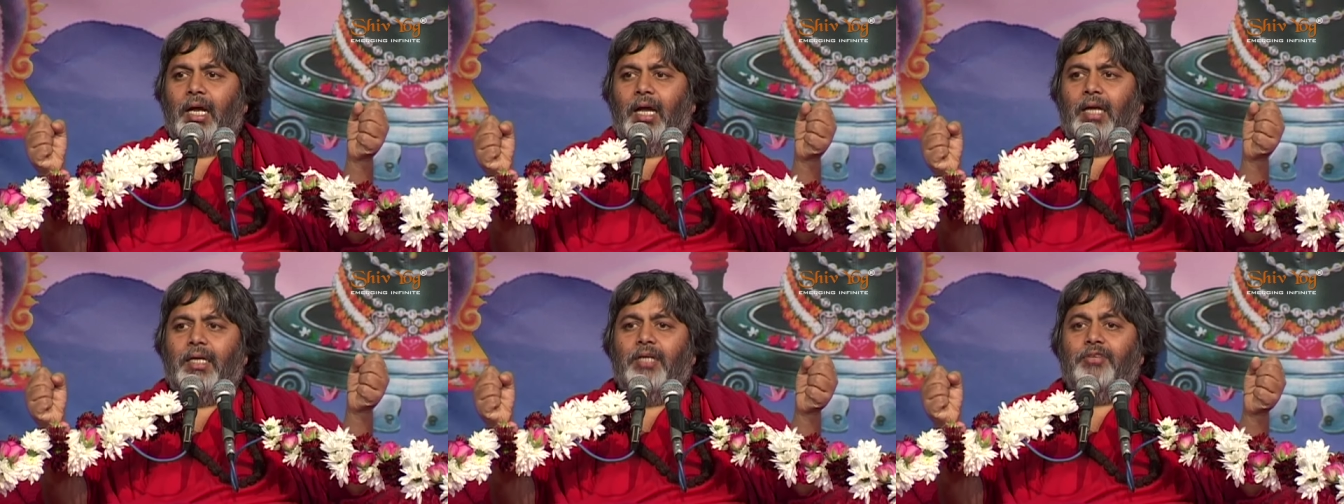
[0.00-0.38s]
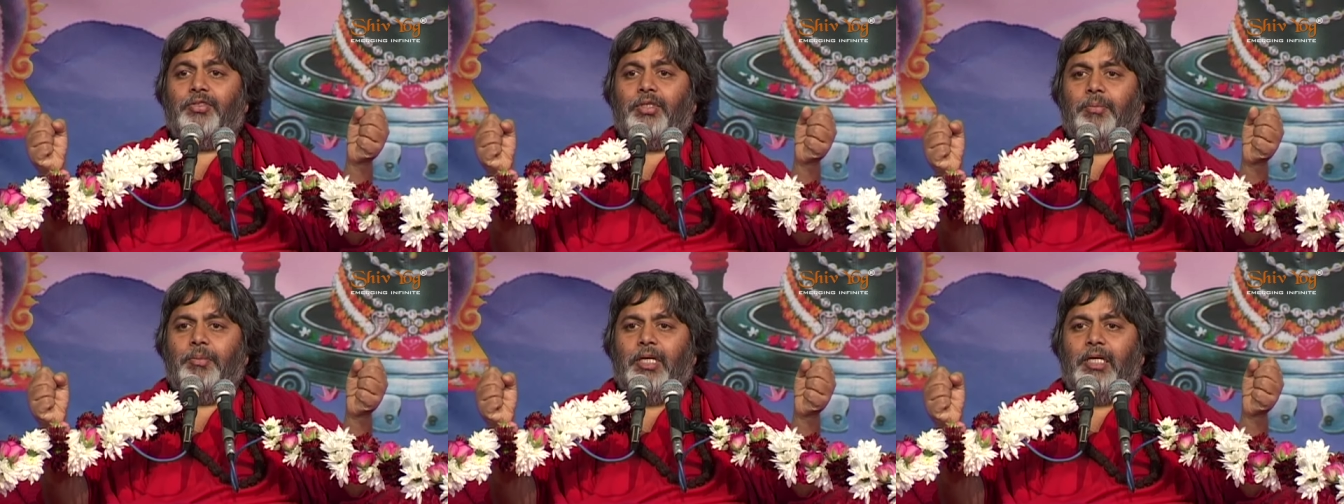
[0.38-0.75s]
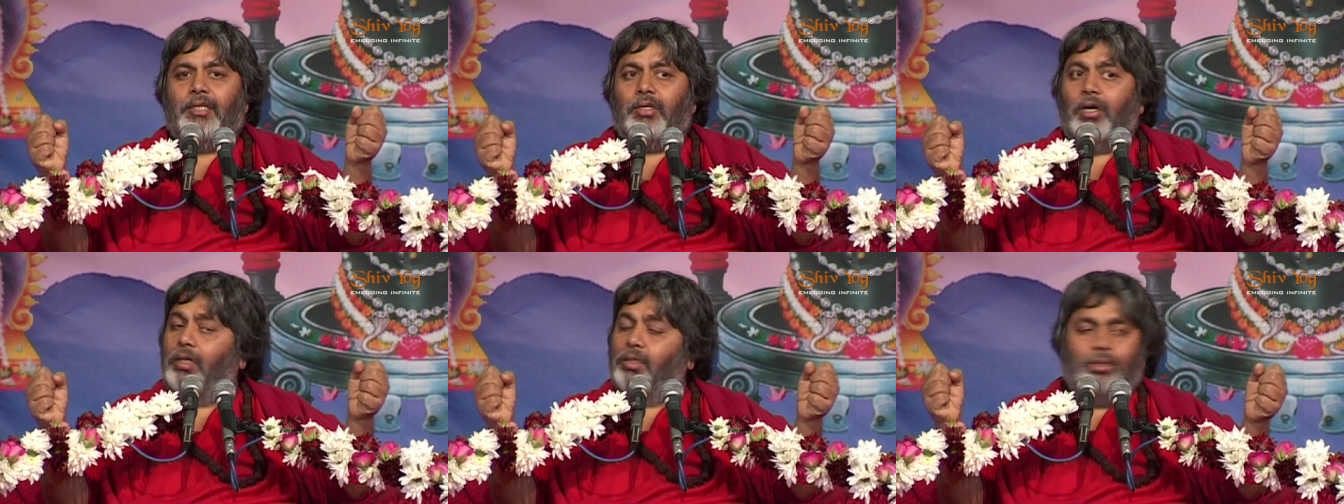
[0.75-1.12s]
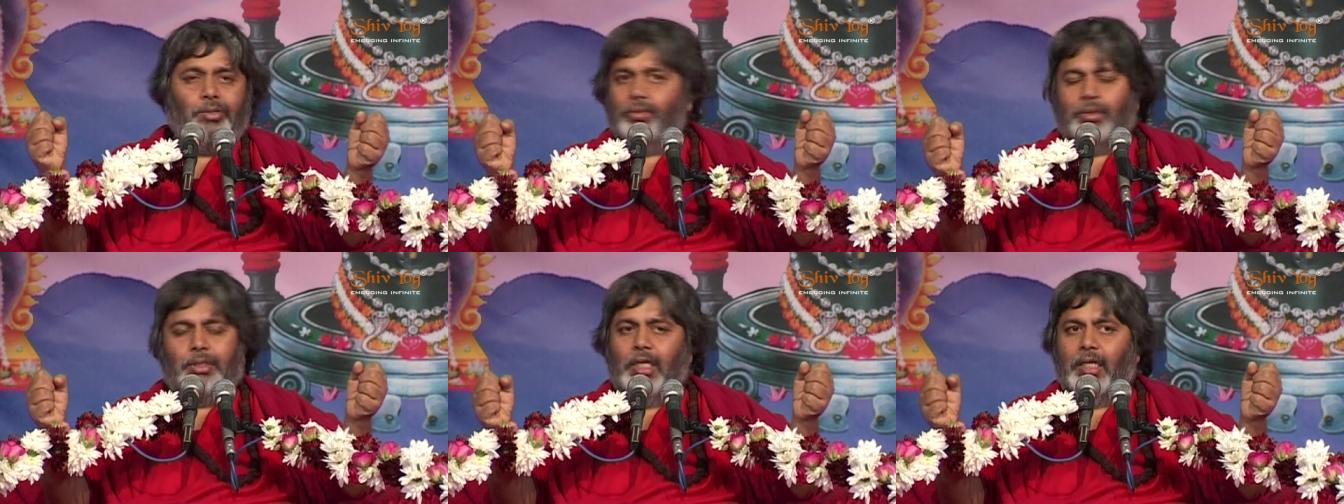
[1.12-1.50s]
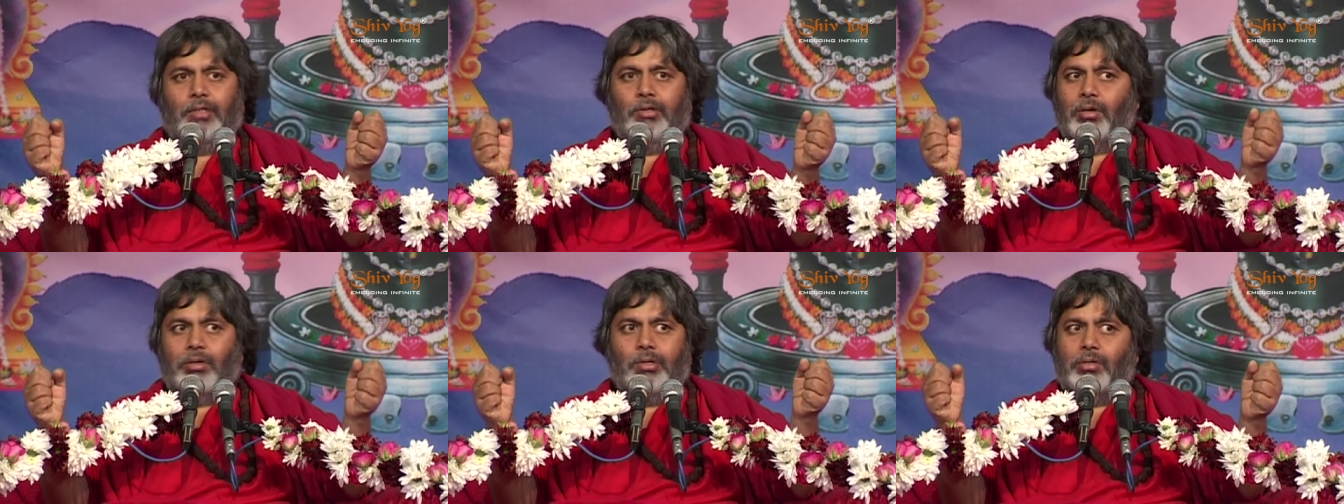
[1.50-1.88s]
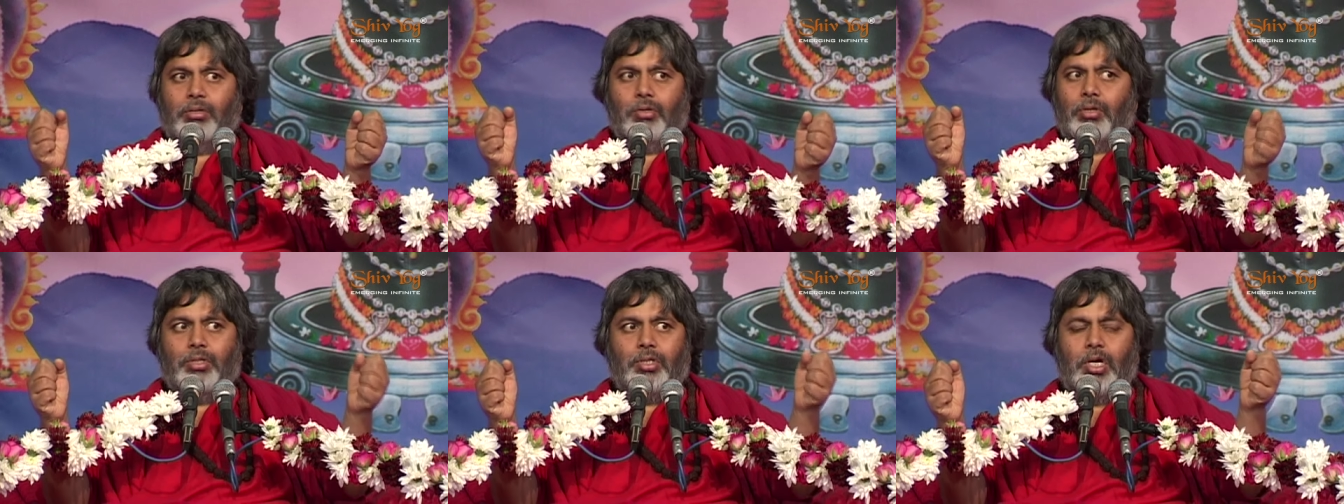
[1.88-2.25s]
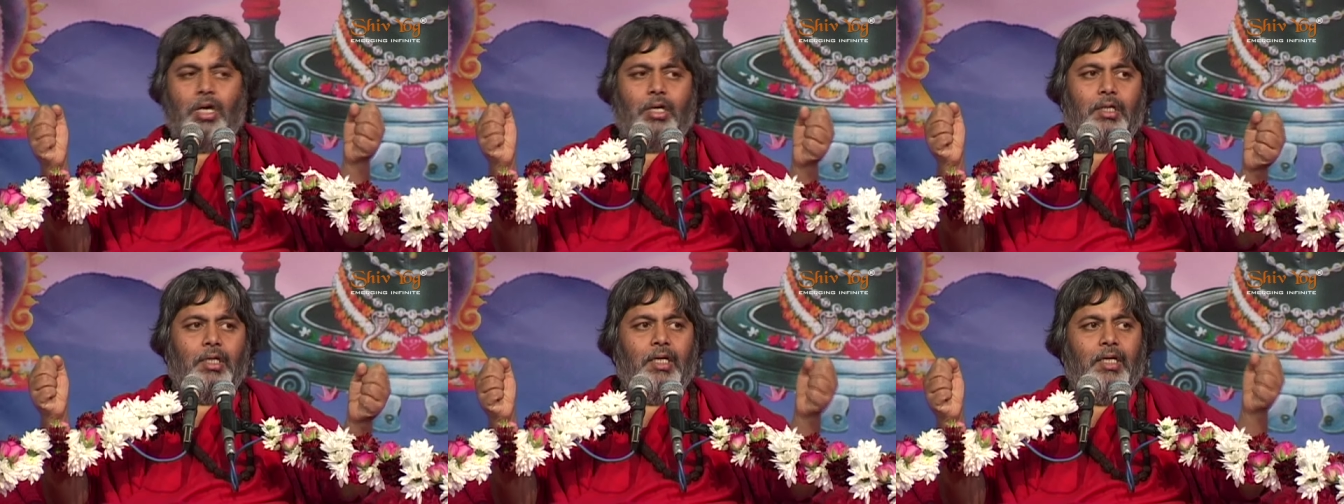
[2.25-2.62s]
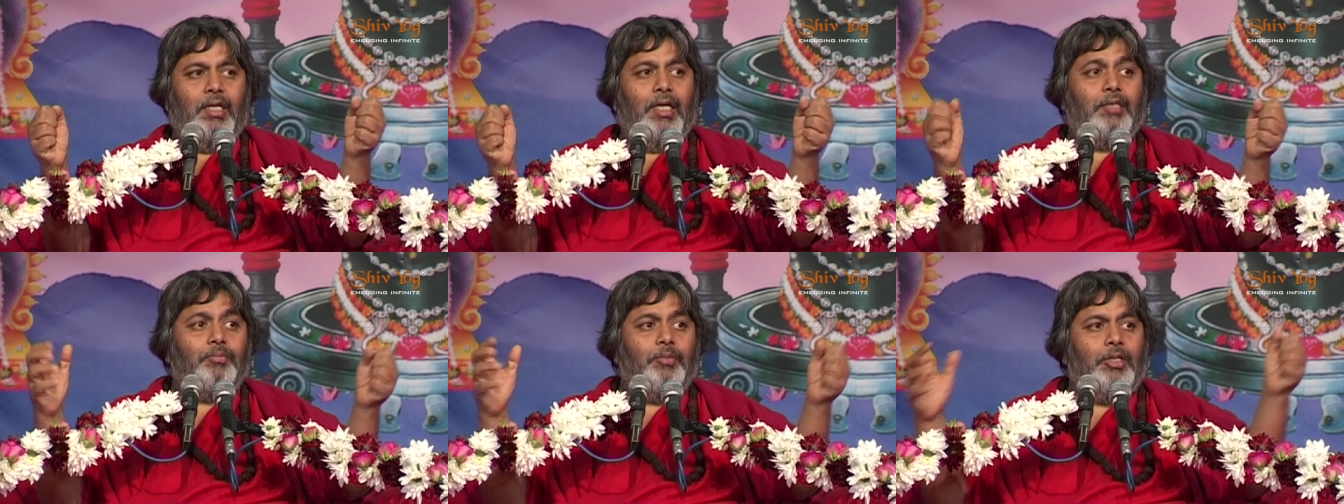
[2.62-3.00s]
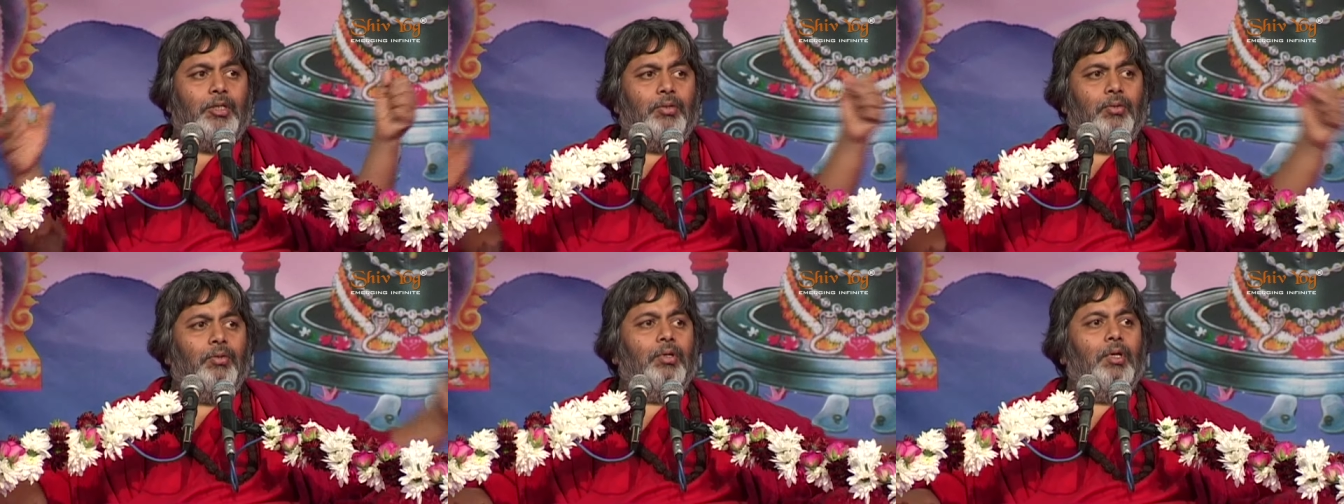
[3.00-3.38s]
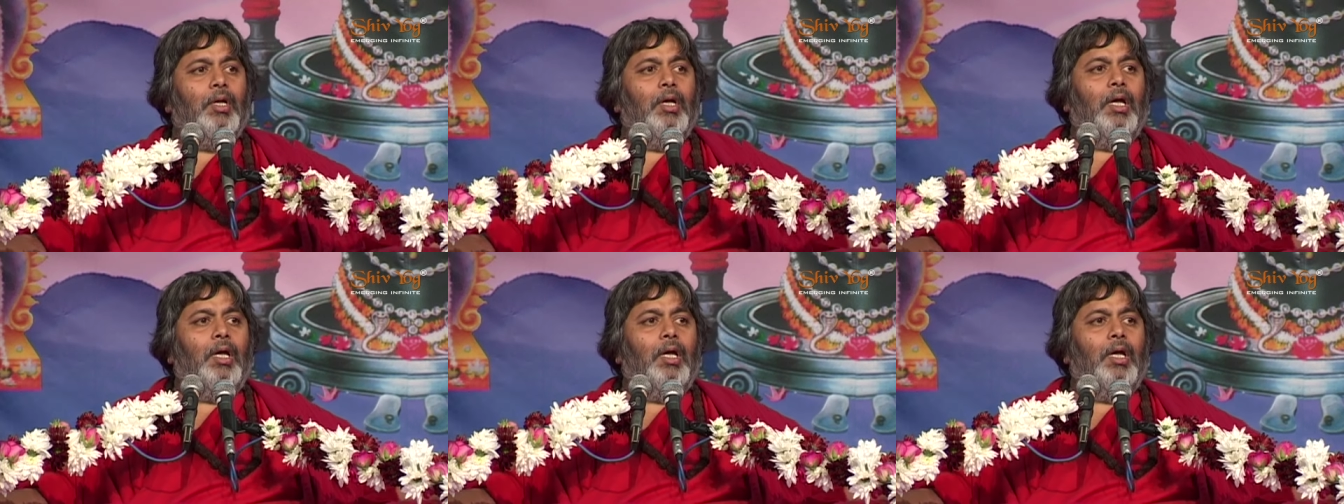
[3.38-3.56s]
And if somebody talks, you say, No, no, don't talk, let me do.